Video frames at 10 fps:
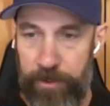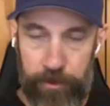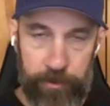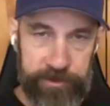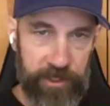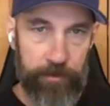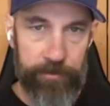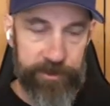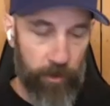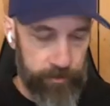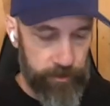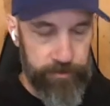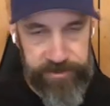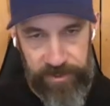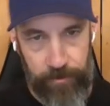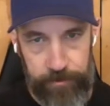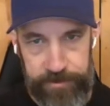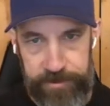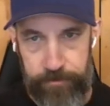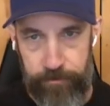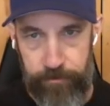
to do sims. Don't do sims.